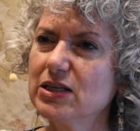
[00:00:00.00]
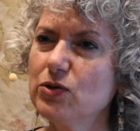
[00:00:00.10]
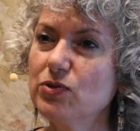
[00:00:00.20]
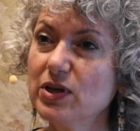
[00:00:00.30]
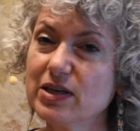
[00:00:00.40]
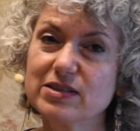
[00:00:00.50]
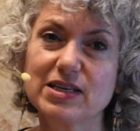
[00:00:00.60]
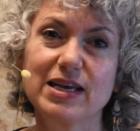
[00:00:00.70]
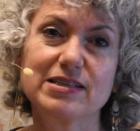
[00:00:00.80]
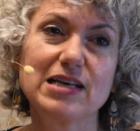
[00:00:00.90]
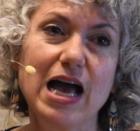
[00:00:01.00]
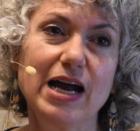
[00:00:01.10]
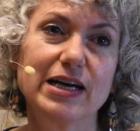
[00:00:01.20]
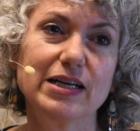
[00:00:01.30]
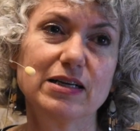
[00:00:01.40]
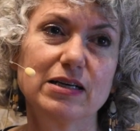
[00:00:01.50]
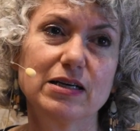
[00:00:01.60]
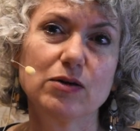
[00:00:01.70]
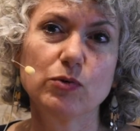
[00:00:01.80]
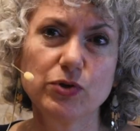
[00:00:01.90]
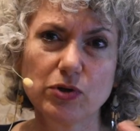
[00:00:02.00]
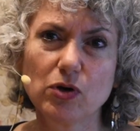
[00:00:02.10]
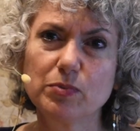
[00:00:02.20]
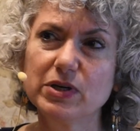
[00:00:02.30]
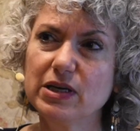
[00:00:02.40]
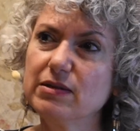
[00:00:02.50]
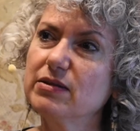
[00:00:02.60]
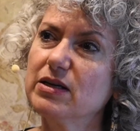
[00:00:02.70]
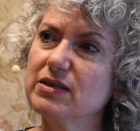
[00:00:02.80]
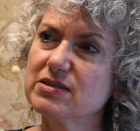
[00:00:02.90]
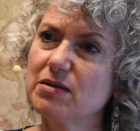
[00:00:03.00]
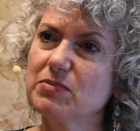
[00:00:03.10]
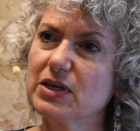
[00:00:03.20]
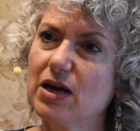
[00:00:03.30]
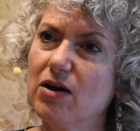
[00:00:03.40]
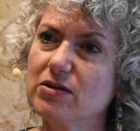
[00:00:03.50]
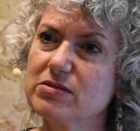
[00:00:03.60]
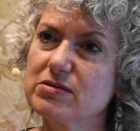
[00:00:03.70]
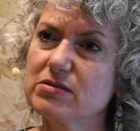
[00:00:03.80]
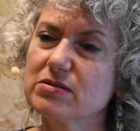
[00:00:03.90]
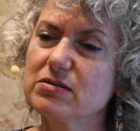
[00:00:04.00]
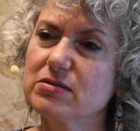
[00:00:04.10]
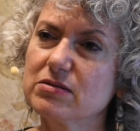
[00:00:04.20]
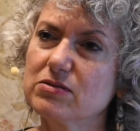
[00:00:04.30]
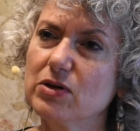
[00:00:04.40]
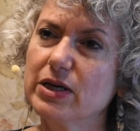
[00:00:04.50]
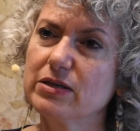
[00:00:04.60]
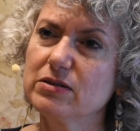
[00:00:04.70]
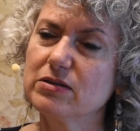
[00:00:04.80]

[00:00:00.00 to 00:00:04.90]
You think it's anxiety. When you go beneath it, it's something else. Right?